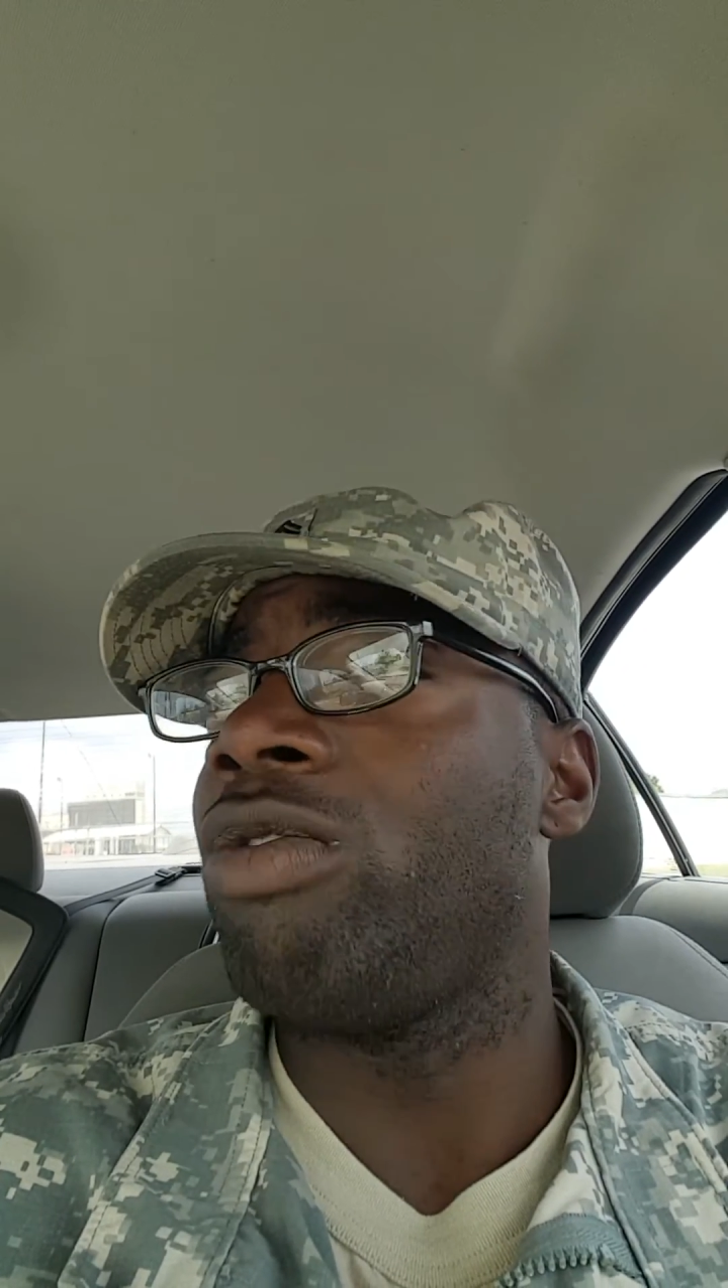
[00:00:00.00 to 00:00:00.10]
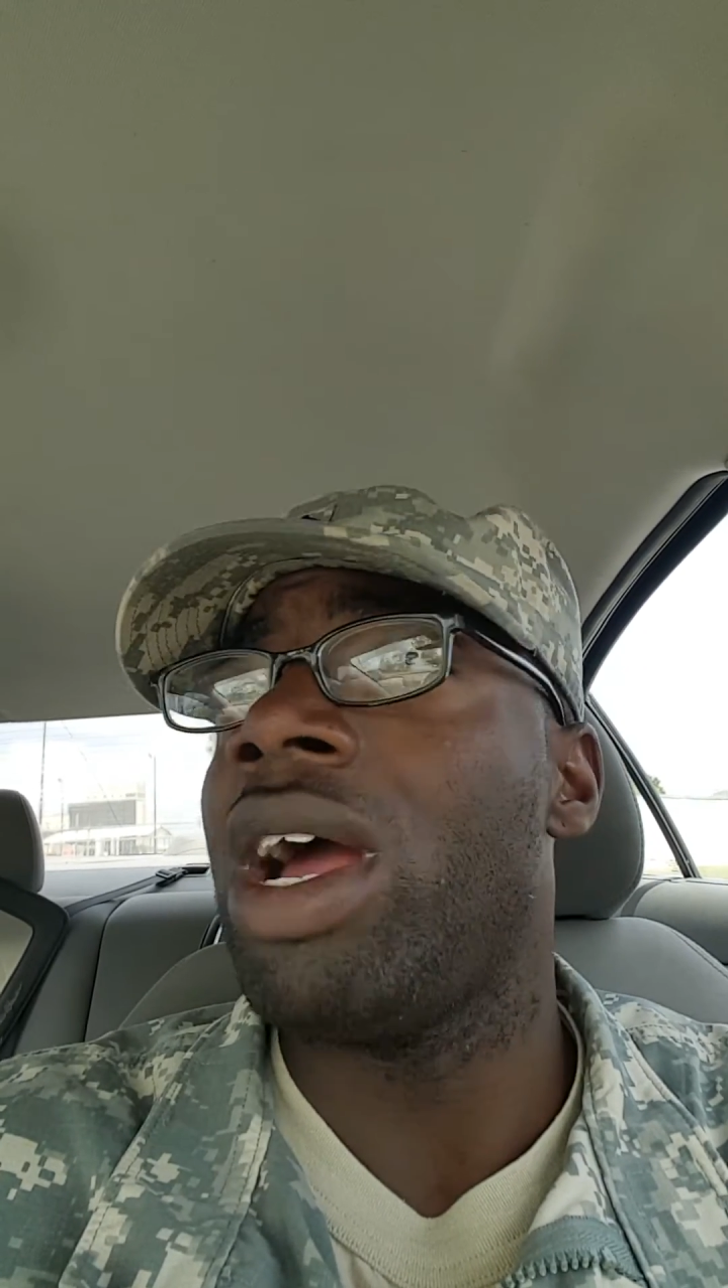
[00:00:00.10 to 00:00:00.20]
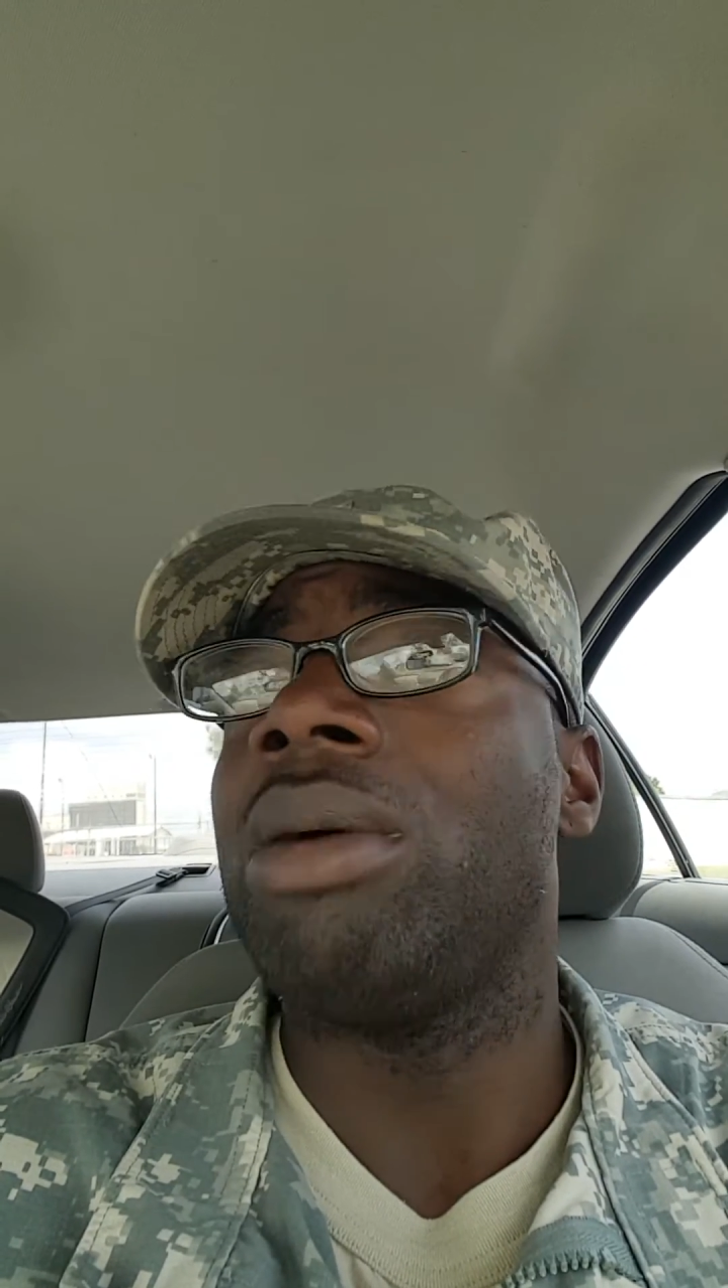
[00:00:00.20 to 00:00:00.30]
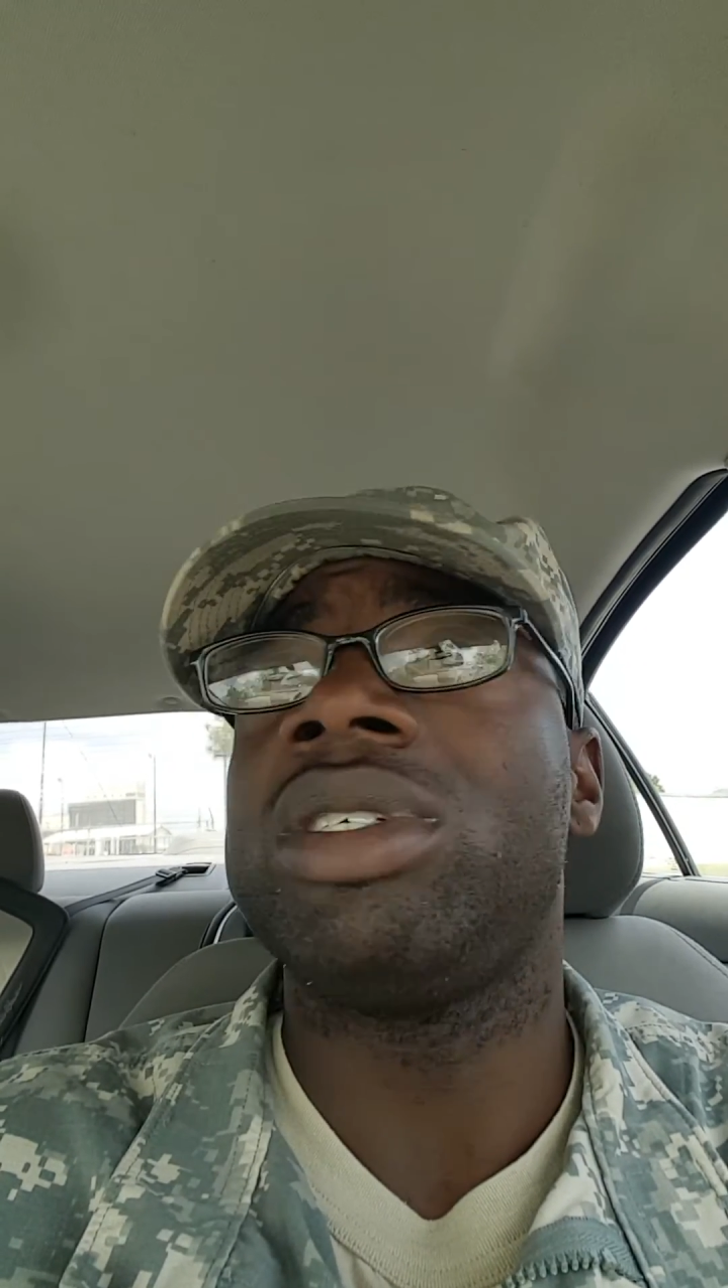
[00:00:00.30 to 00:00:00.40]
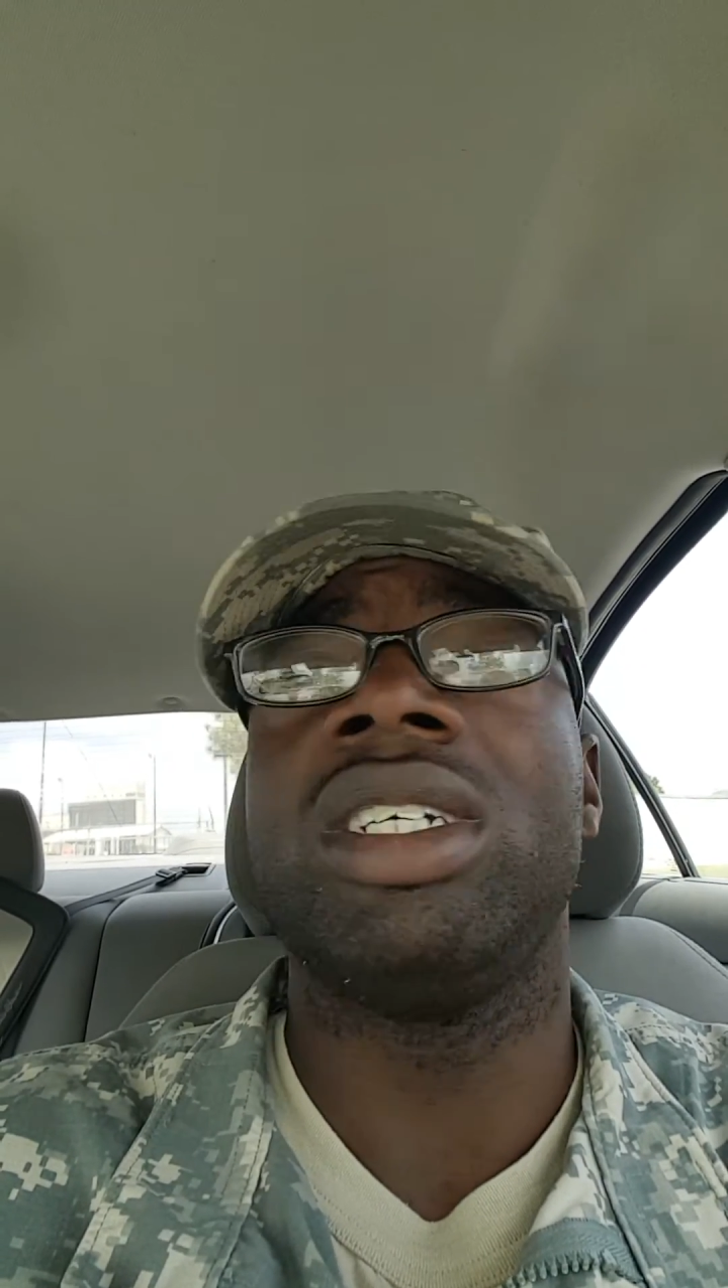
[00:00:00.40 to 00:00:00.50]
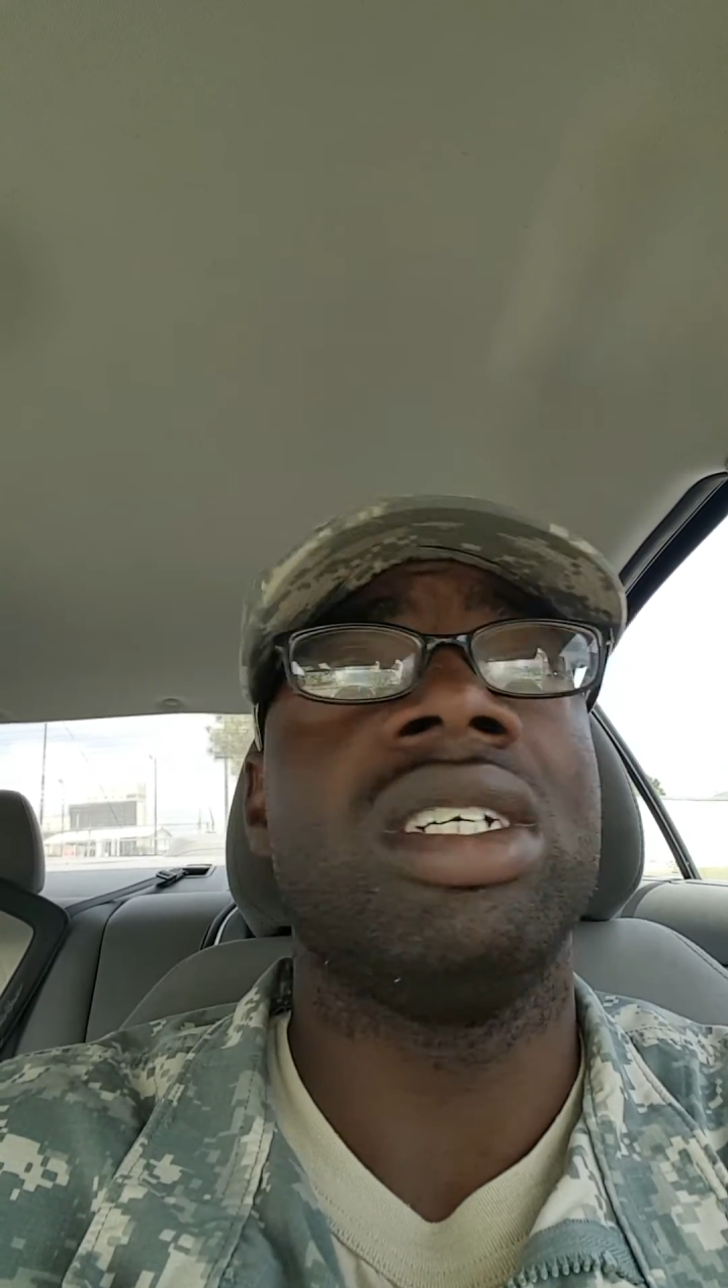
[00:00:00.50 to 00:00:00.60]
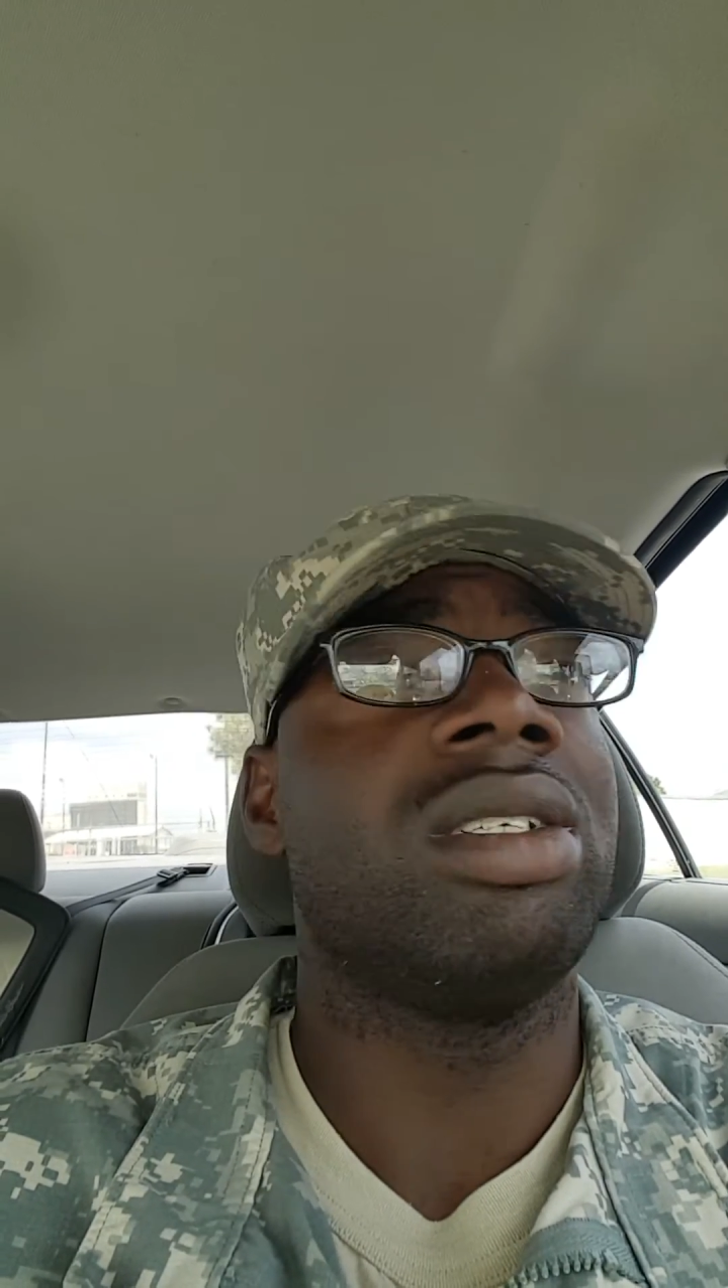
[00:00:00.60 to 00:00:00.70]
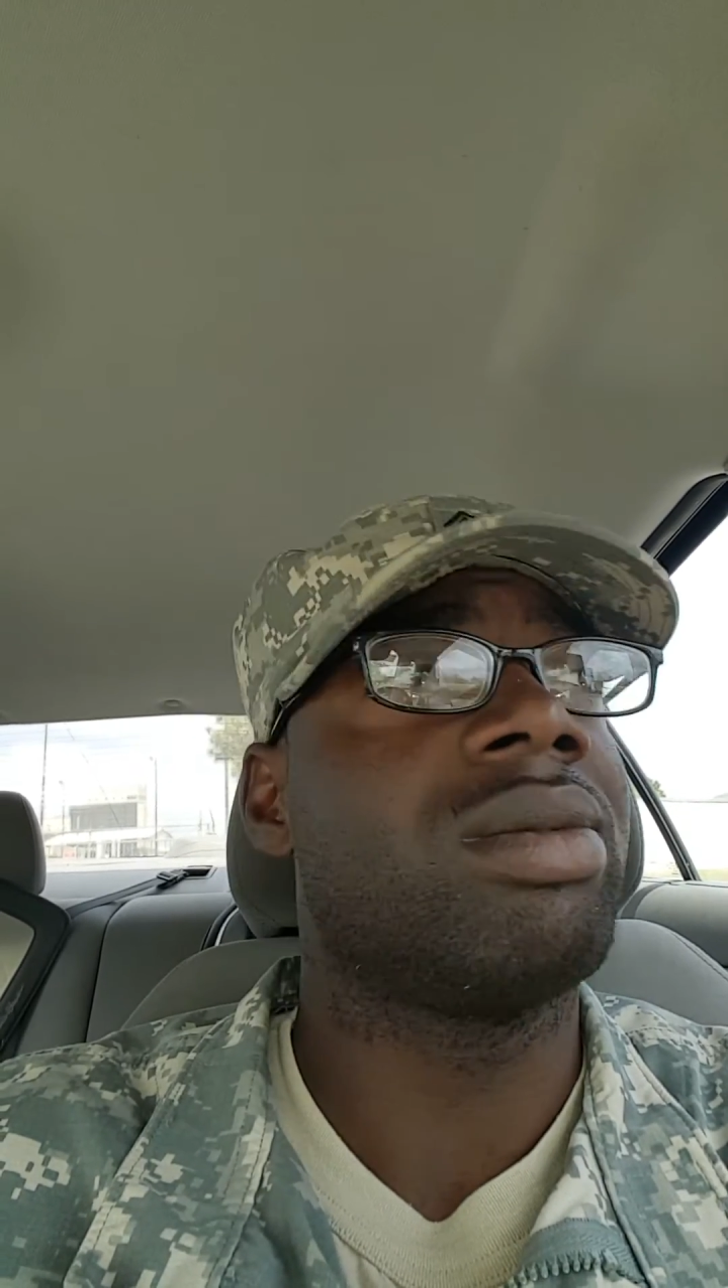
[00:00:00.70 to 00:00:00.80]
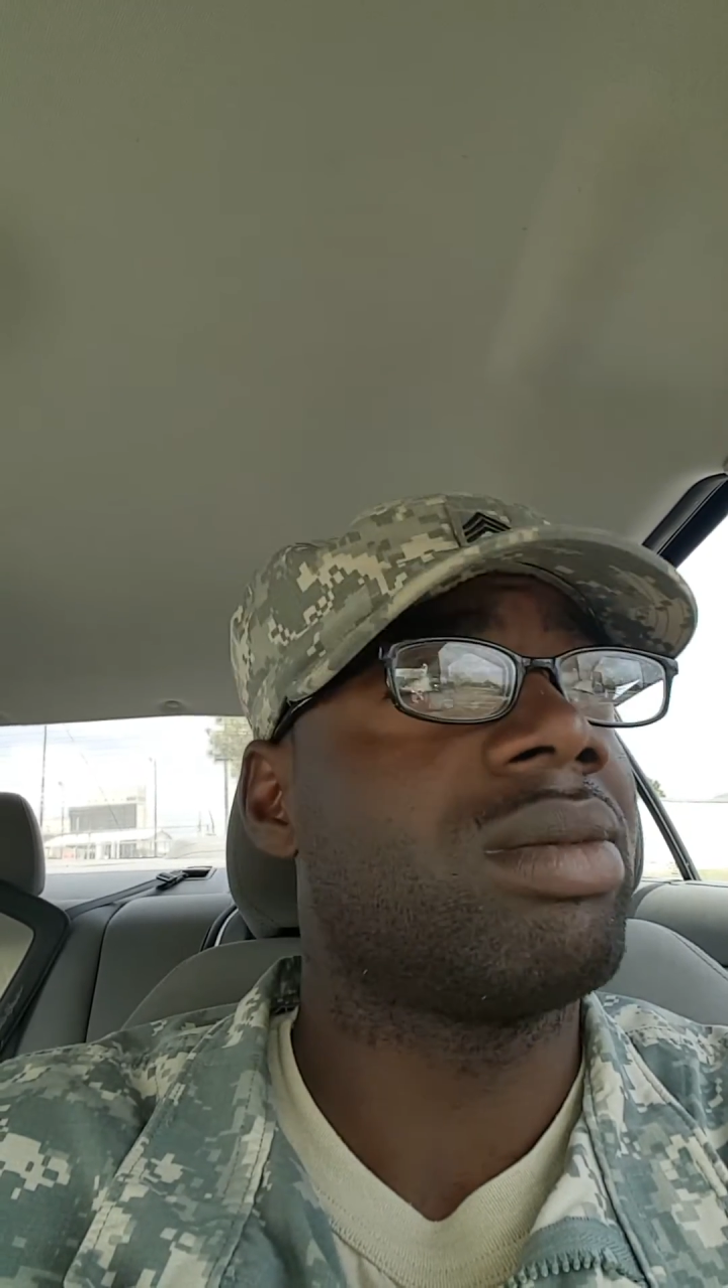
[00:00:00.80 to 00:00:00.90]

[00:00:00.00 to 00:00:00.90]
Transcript: rap sheet.